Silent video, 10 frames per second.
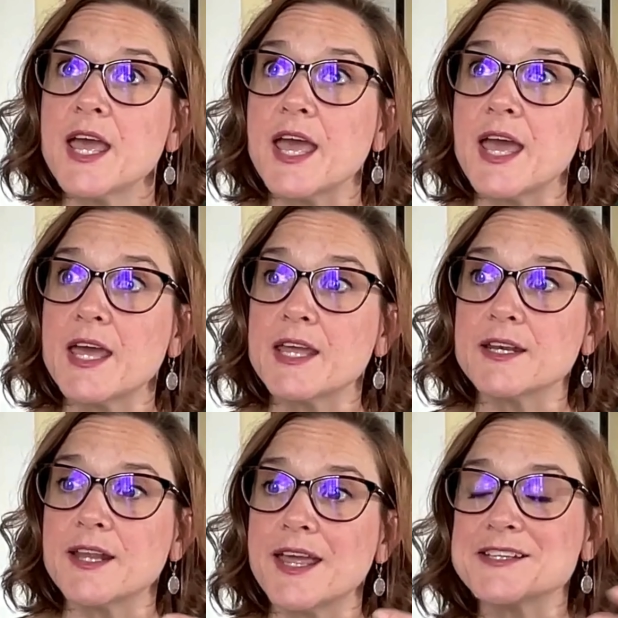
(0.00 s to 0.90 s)

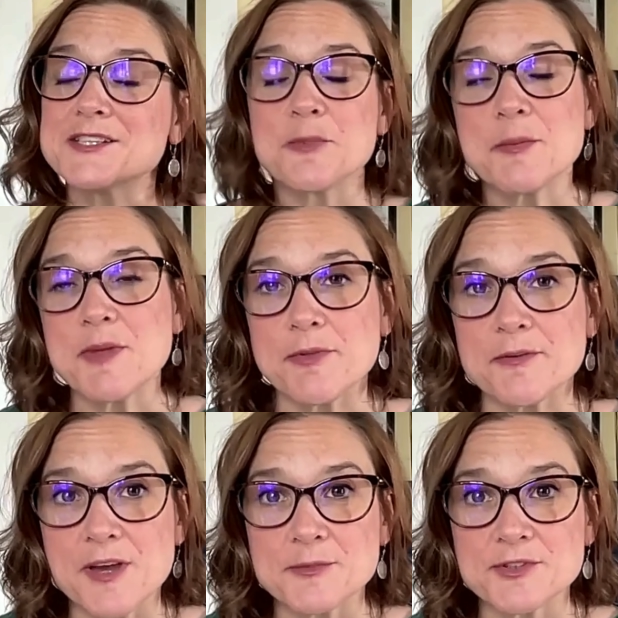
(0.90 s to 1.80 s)
And, and so many people
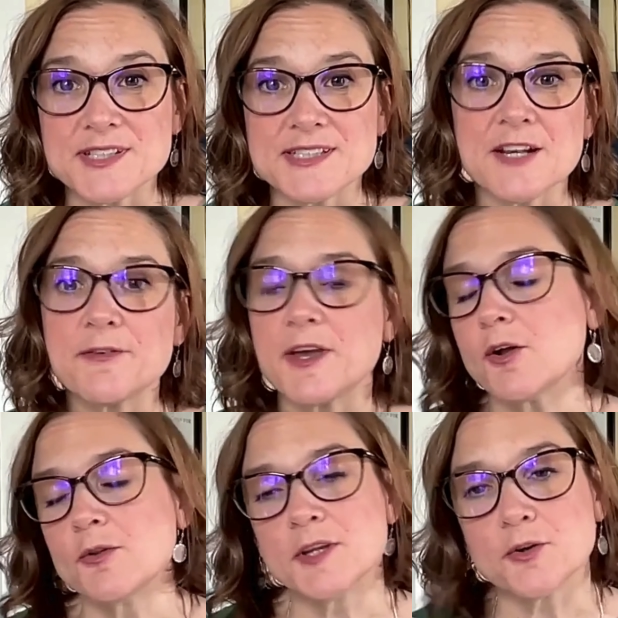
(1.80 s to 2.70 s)
have come to us and said, if I had
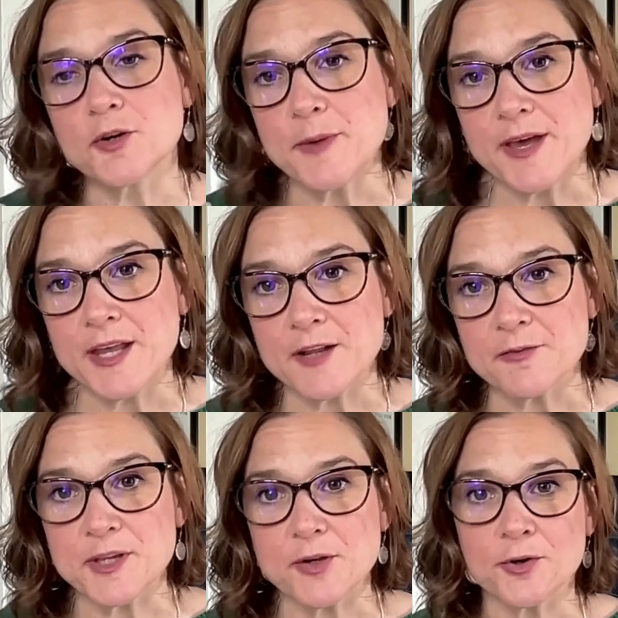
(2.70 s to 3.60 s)
only known about
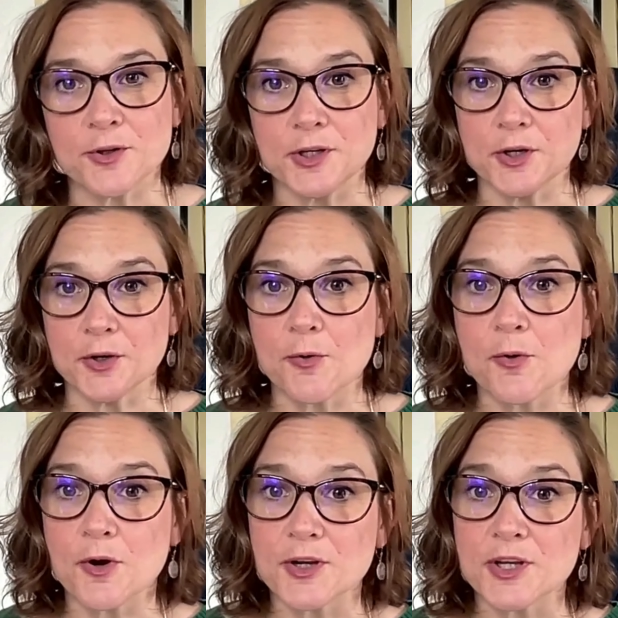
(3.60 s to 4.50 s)
NFP earlier,
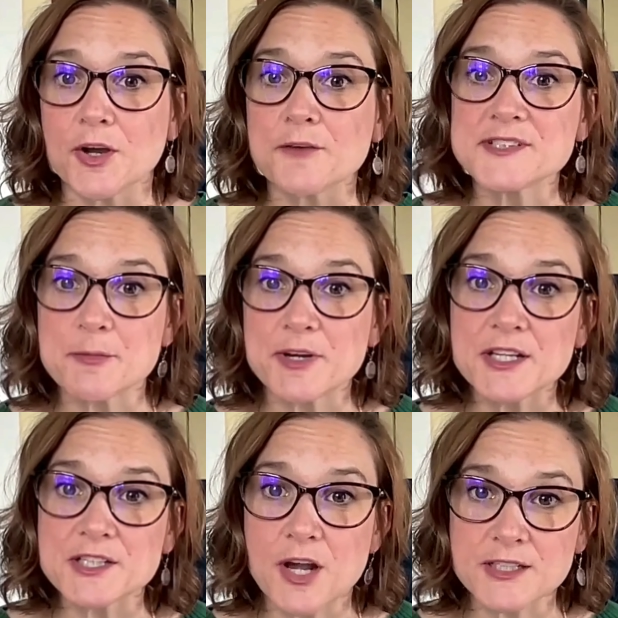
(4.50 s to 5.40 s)
or, you know, if someone
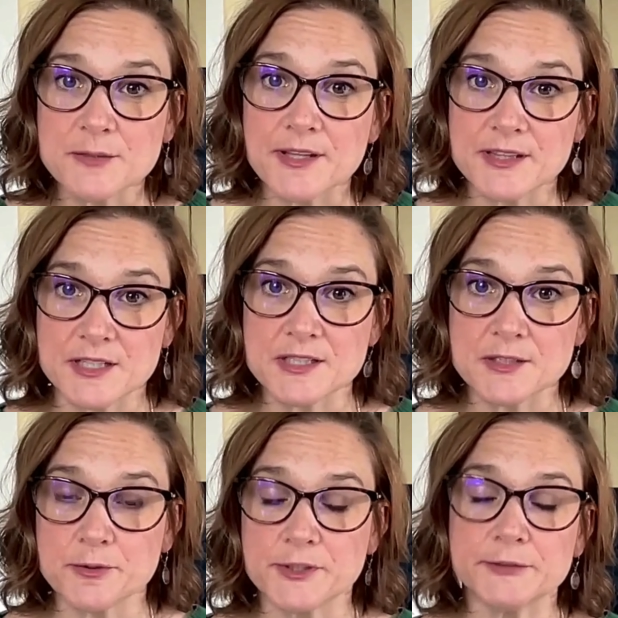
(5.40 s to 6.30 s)
had talked about this
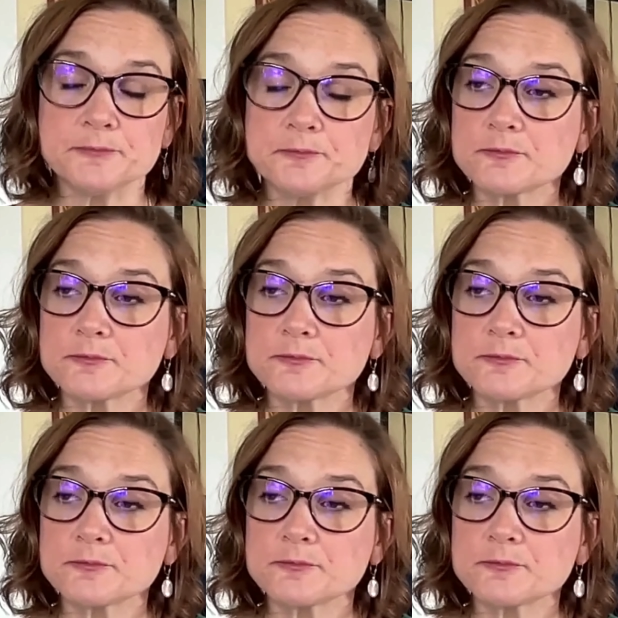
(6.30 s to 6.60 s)
sooner.